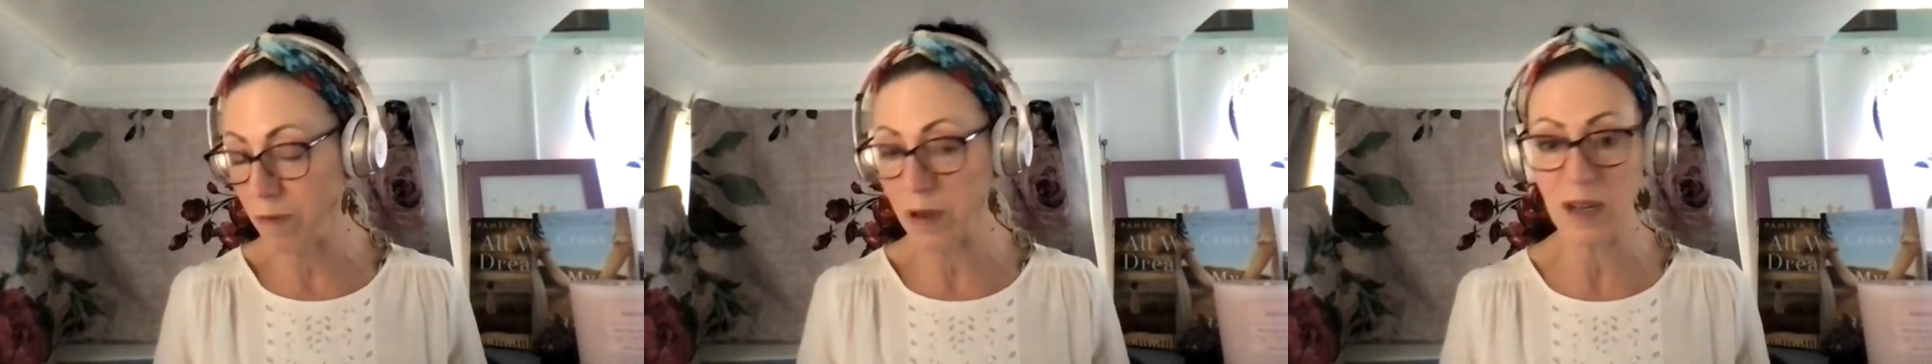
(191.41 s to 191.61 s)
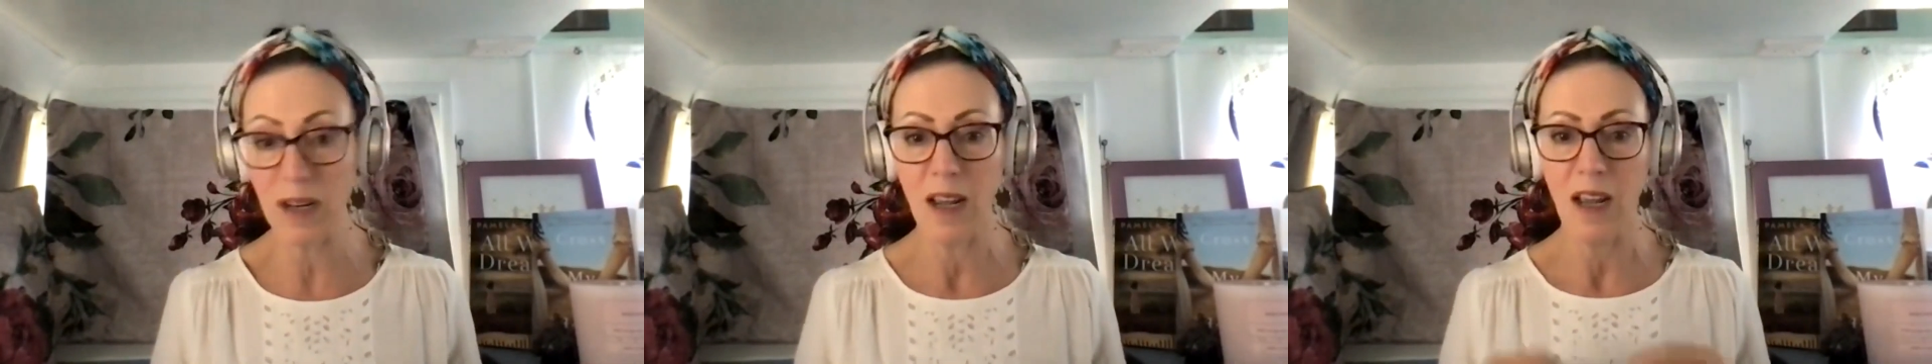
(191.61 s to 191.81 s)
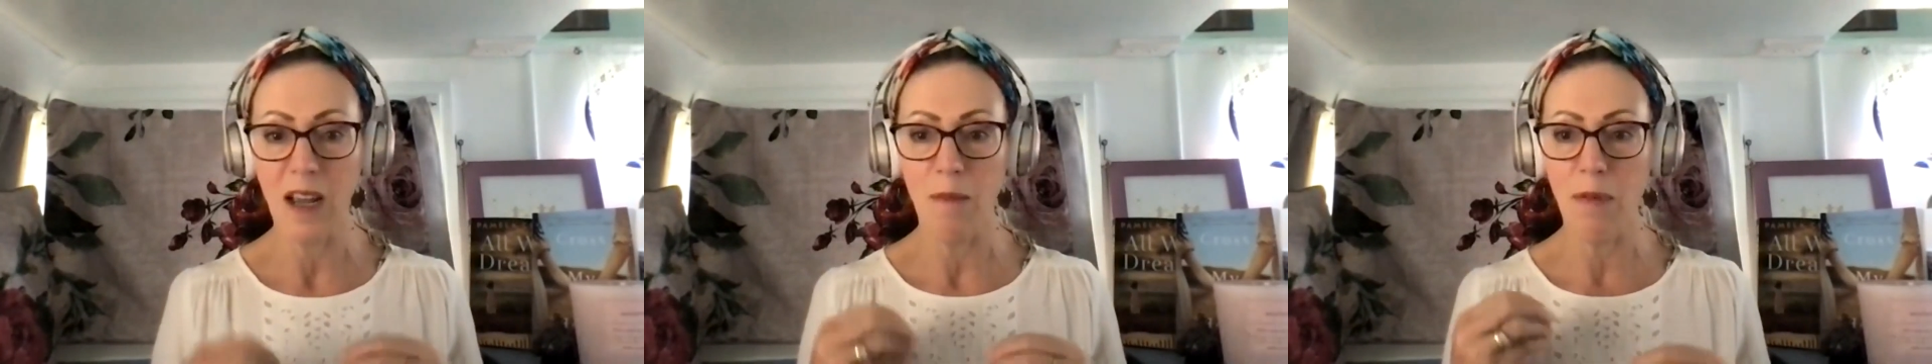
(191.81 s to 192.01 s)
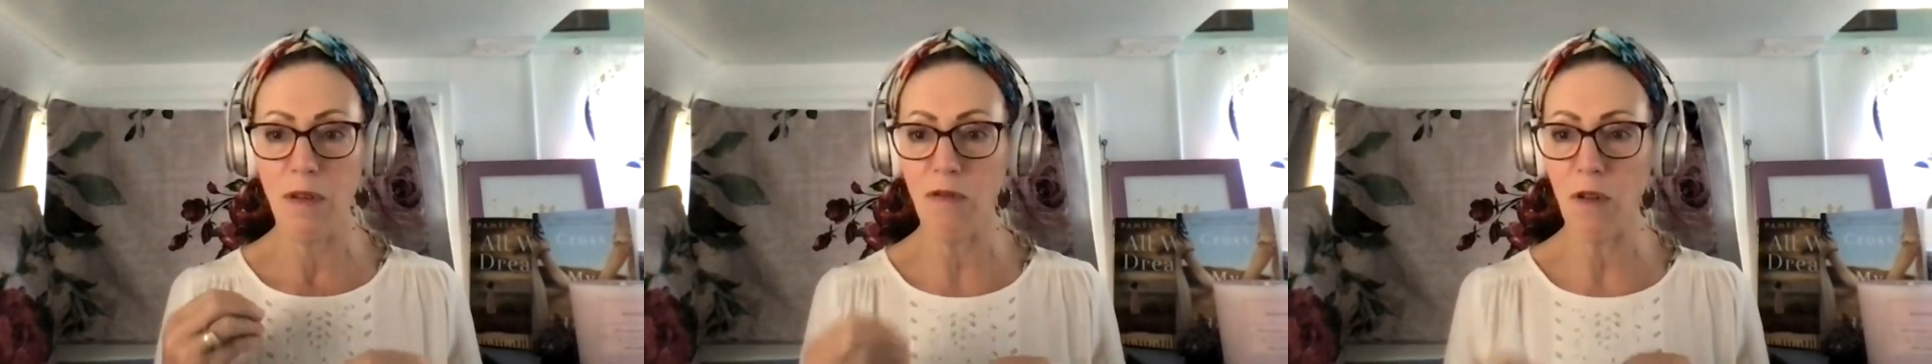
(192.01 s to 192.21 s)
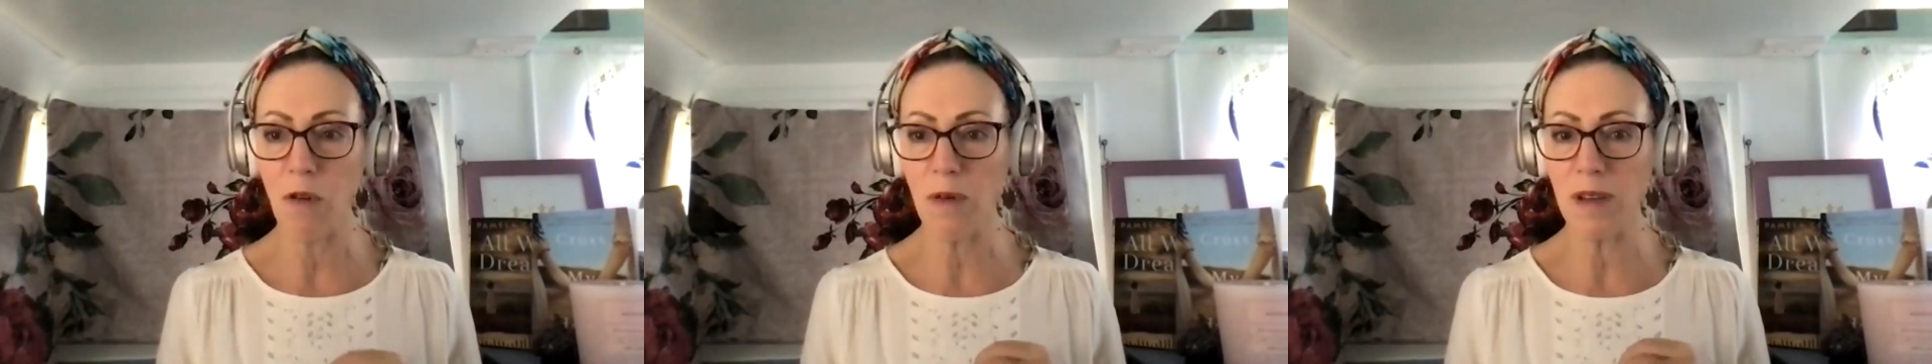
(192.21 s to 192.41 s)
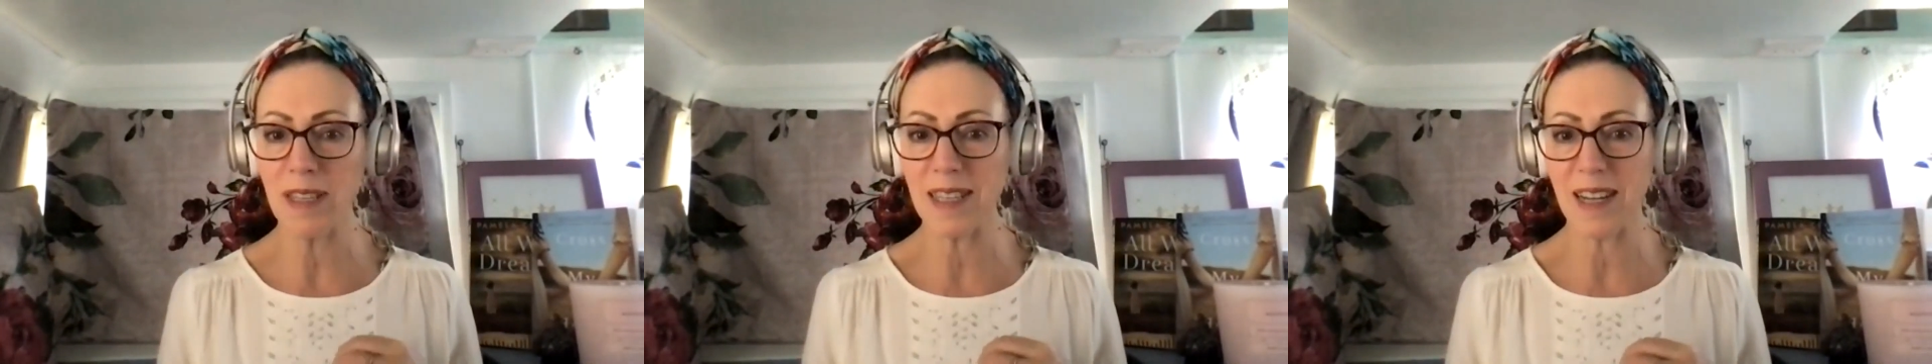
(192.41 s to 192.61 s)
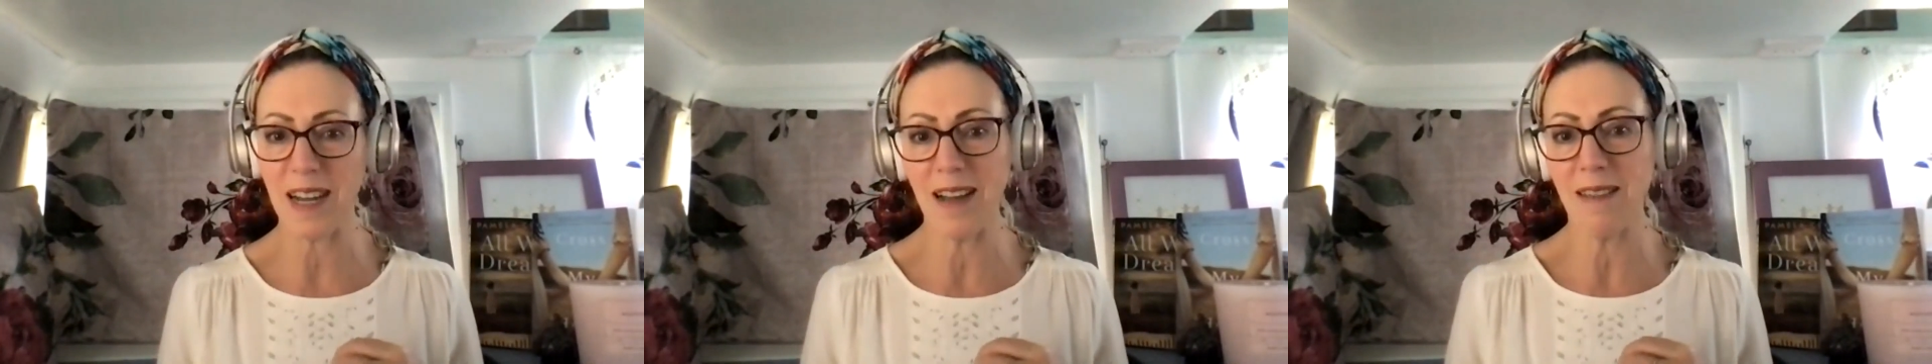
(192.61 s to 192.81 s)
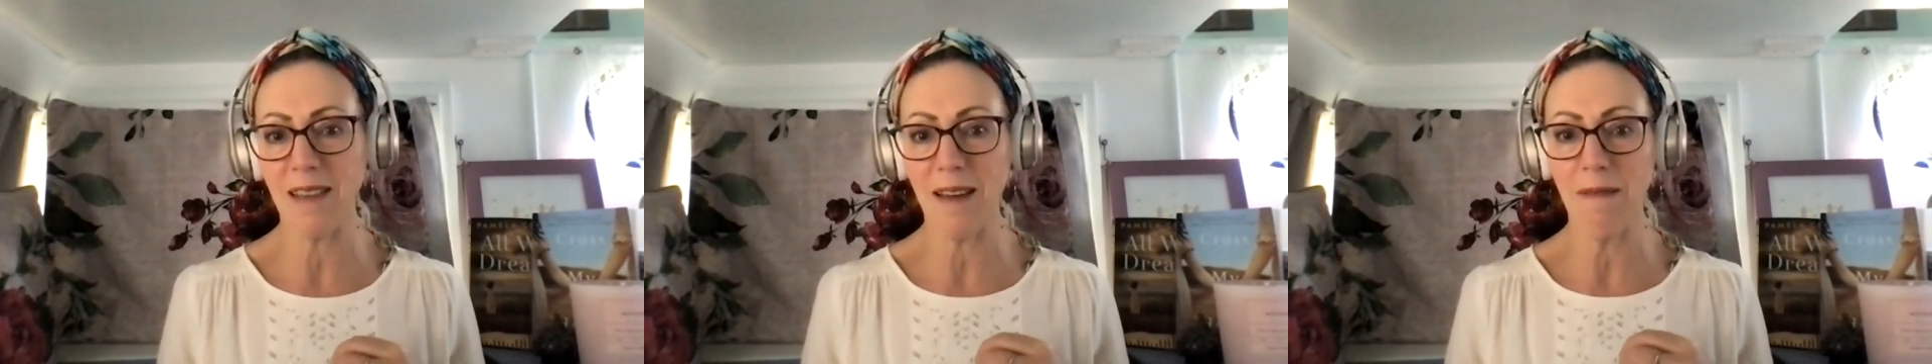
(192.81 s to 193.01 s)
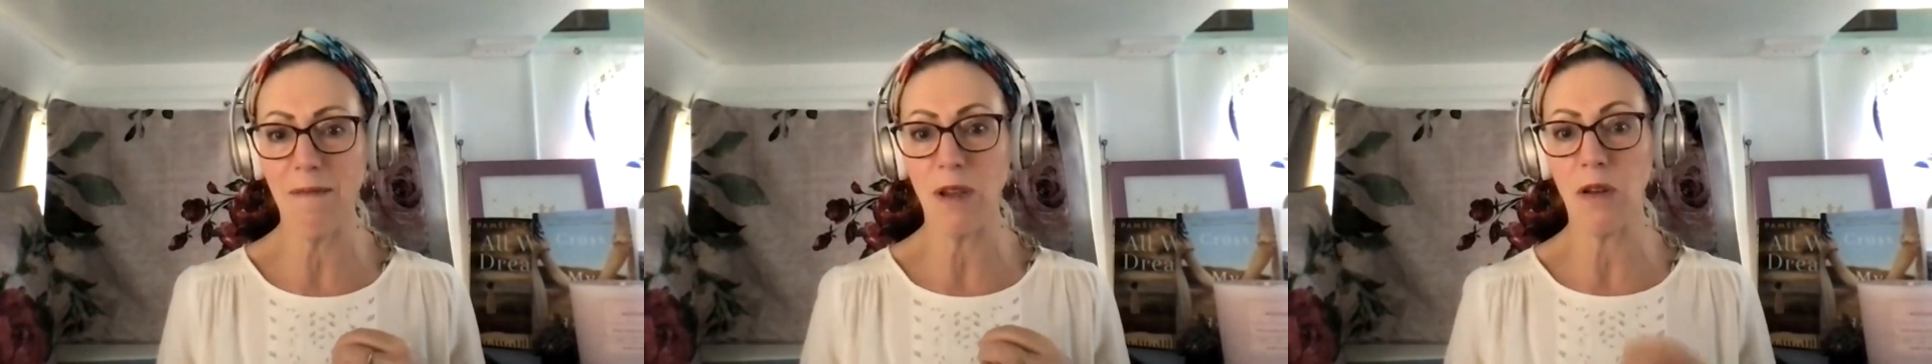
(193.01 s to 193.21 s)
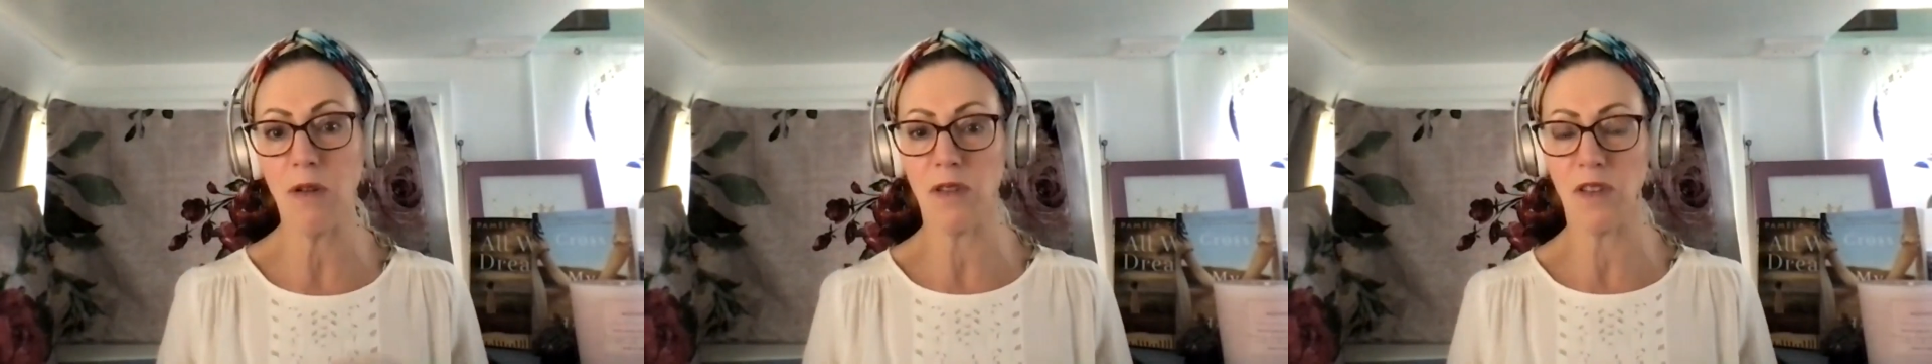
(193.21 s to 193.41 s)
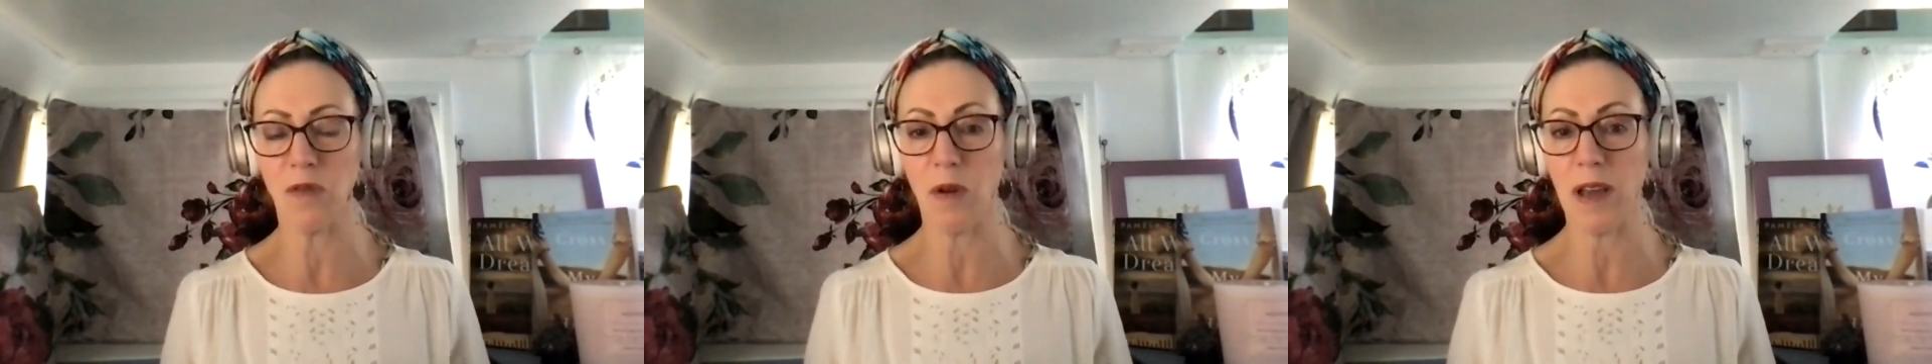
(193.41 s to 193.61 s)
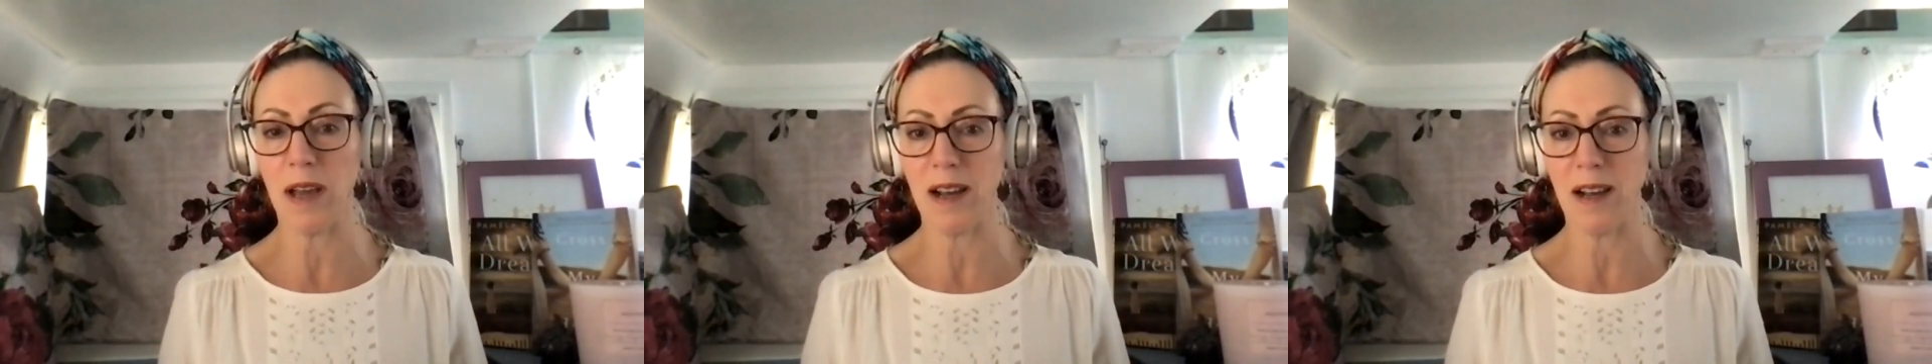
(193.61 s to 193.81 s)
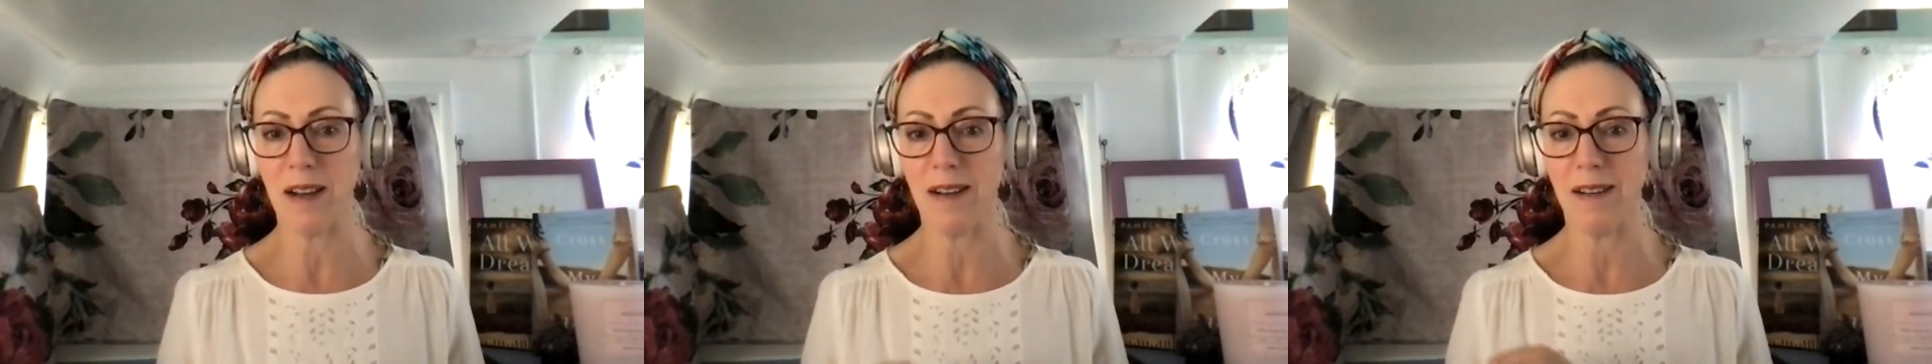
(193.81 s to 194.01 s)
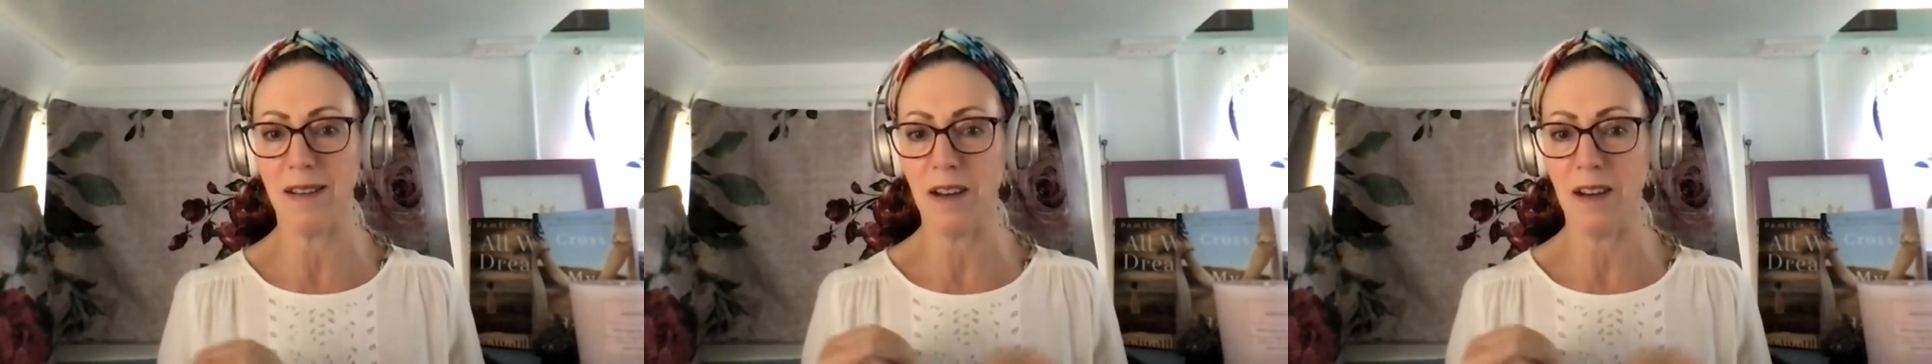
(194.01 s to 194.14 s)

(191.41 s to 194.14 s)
But before we start that, because we are,